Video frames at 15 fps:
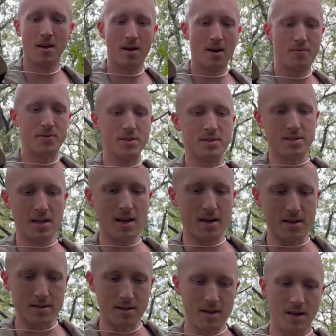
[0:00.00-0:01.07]
of this
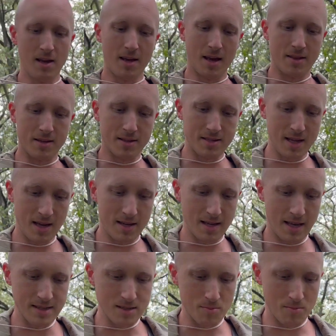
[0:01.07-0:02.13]
sand. And the sand
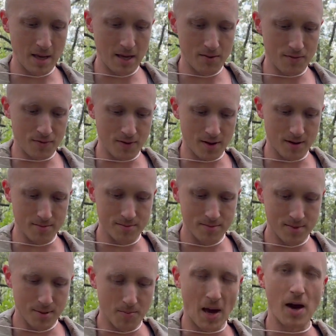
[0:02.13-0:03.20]
isn't made from
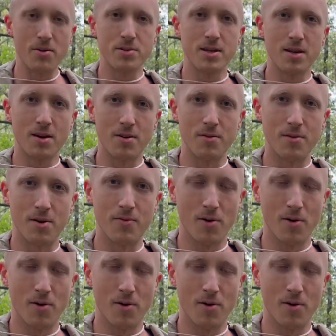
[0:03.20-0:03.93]
the pounding of, of